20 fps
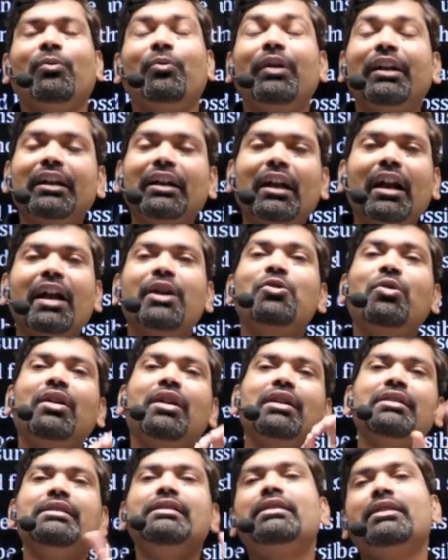we'll try to
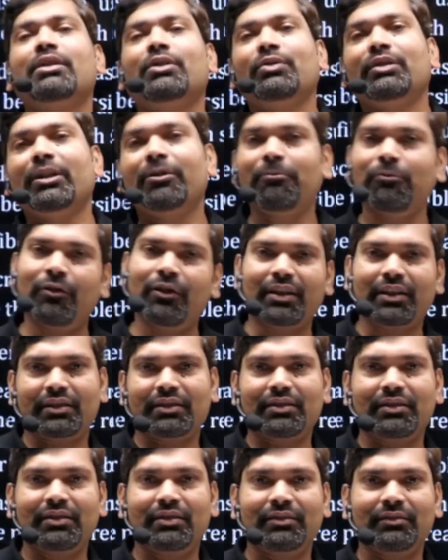conserve the
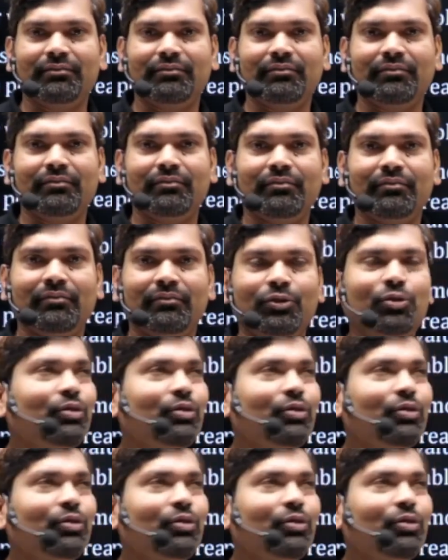forest. So